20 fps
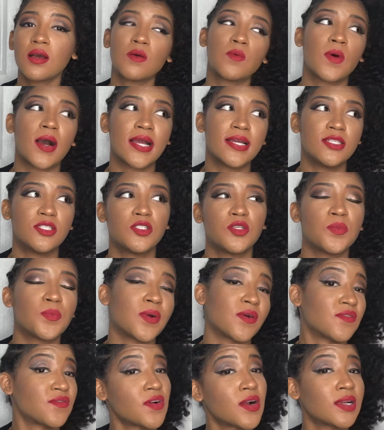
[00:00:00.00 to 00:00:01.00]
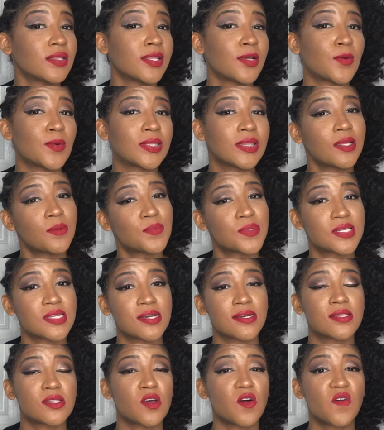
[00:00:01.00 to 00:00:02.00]
Well, I do prefer liquid
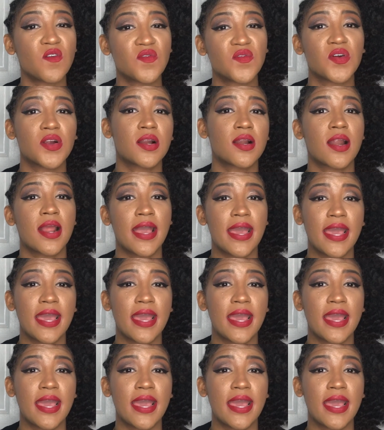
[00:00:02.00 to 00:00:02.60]
lipsticks over